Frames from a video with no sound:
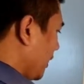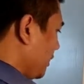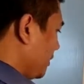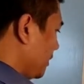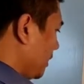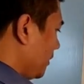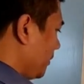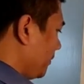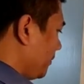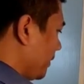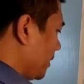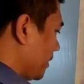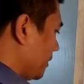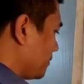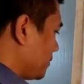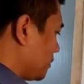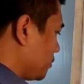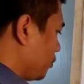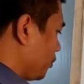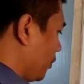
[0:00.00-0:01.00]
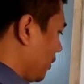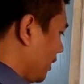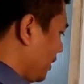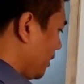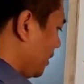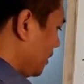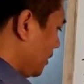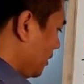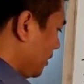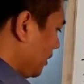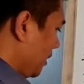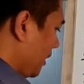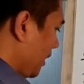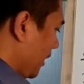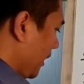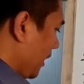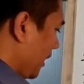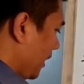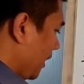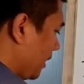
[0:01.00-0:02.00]
then it becomes we,
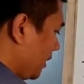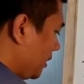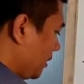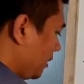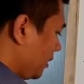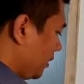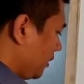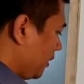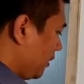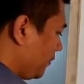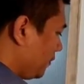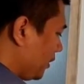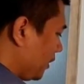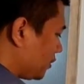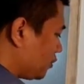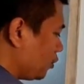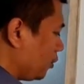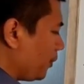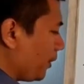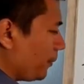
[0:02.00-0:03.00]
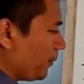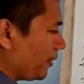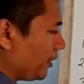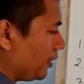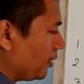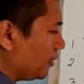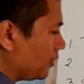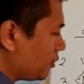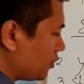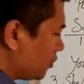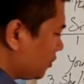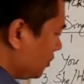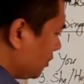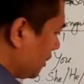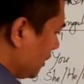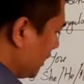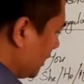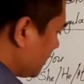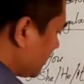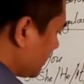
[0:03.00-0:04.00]
and if there are two people
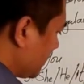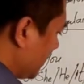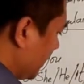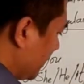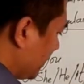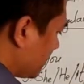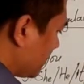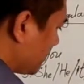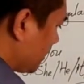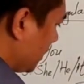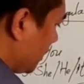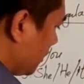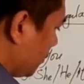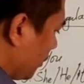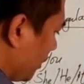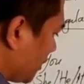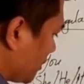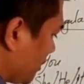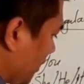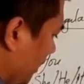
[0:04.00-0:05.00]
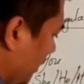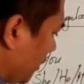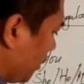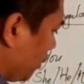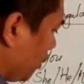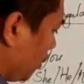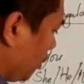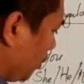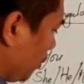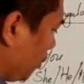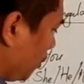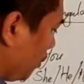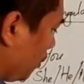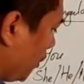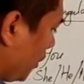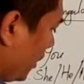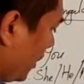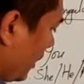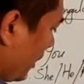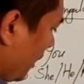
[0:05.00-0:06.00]
listening, still we say you.